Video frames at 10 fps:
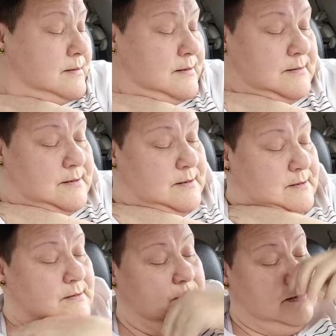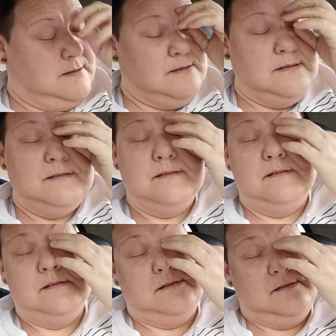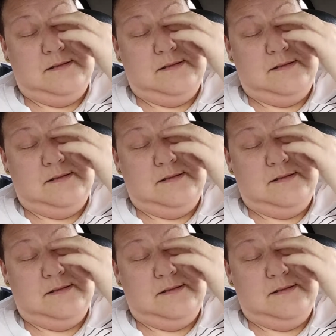(no one is talking)